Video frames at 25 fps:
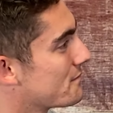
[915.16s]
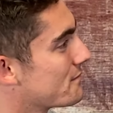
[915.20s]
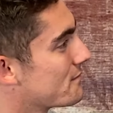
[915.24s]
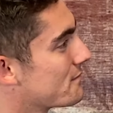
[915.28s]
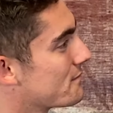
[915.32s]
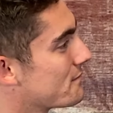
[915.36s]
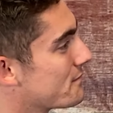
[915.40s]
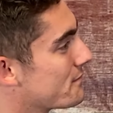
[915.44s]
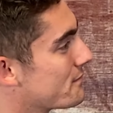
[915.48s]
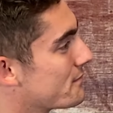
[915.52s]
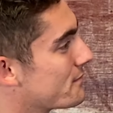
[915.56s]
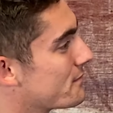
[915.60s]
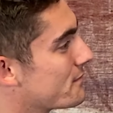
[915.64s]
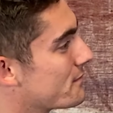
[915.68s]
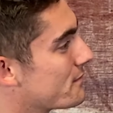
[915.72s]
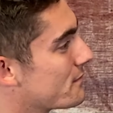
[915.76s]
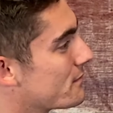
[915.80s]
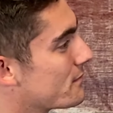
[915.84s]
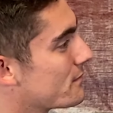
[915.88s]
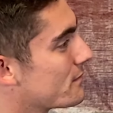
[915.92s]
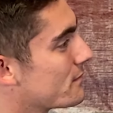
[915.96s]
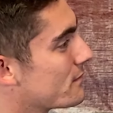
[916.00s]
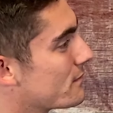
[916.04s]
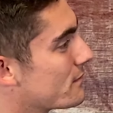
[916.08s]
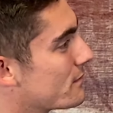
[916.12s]

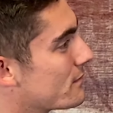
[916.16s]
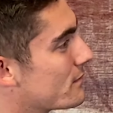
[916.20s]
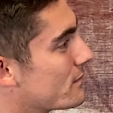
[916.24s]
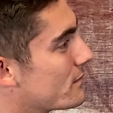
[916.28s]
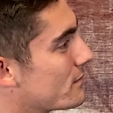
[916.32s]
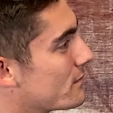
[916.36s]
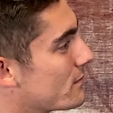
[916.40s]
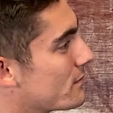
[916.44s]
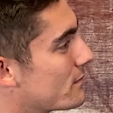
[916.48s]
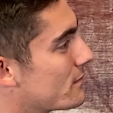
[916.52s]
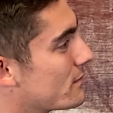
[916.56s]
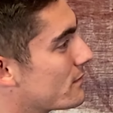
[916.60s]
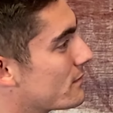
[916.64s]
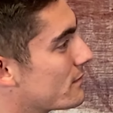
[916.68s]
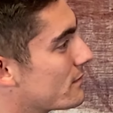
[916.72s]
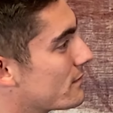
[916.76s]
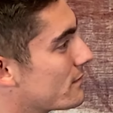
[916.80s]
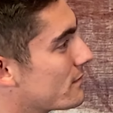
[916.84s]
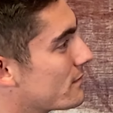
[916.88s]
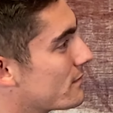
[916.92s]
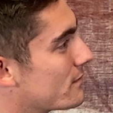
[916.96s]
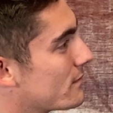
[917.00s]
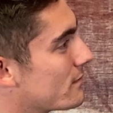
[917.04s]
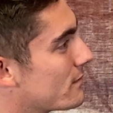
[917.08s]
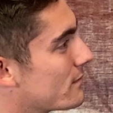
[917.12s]

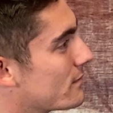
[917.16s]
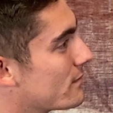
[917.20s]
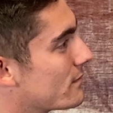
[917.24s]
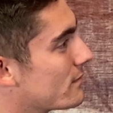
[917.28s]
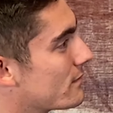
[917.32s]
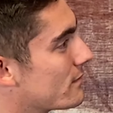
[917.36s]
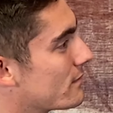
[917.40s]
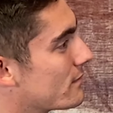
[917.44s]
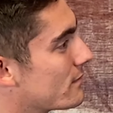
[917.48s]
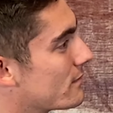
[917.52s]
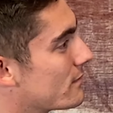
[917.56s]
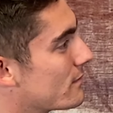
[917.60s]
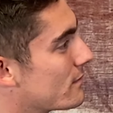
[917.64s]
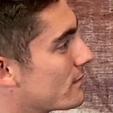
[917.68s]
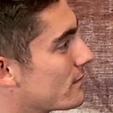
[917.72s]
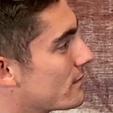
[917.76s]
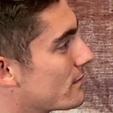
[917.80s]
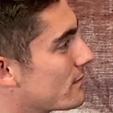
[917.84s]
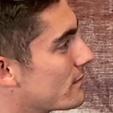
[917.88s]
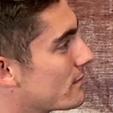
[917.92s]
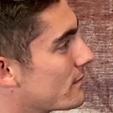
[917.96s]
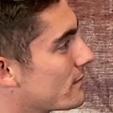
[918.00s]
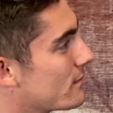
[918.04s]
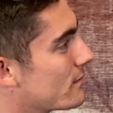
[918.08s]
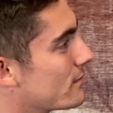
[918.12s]

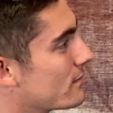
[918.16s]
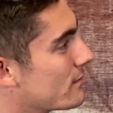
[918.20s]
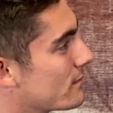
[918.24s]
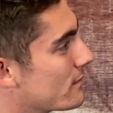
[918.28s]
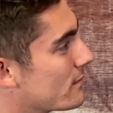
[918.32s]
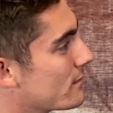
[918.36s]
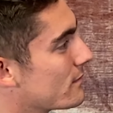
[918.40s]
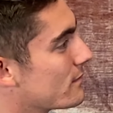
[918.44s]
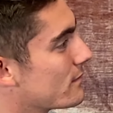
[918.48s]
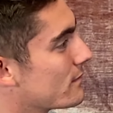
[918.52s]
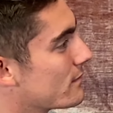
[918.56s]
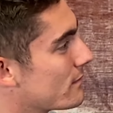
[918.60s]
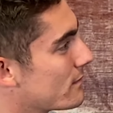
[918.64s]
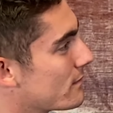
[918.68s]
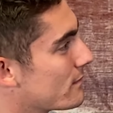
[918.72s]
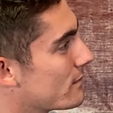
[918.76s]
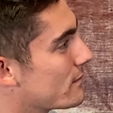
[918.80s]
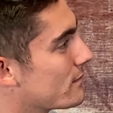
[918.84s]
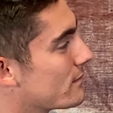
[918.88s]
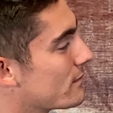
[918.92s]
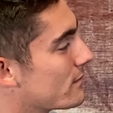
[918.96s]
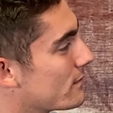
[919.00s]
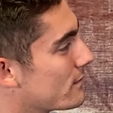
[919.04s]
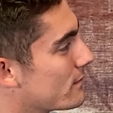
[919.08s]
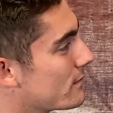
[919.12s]

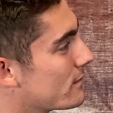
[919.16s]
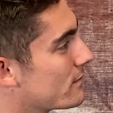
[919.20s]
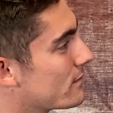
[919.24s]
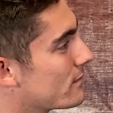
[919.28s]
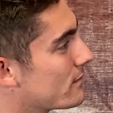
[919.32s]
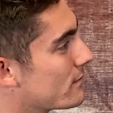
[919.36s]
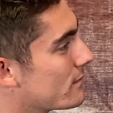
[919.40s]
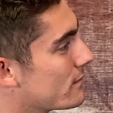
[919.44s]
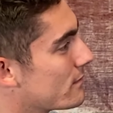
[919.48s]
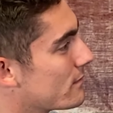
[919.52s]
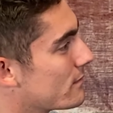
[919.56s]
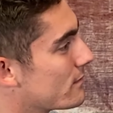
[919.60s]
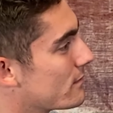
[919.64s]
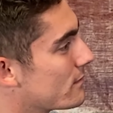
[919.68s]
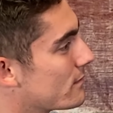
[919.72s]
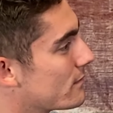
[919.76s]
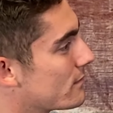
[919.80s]
(not speaking)